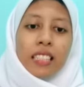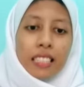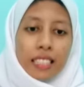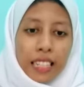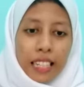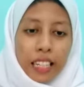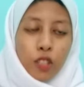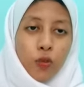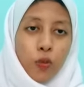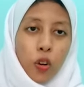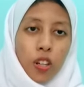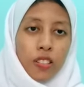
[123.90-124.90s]
T is
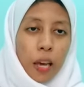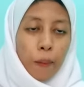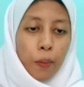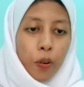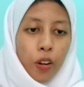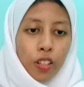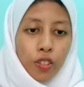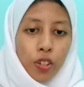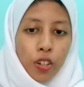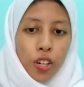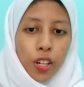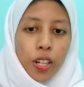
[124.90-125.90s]
for
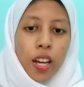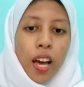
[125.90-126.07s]
temperature,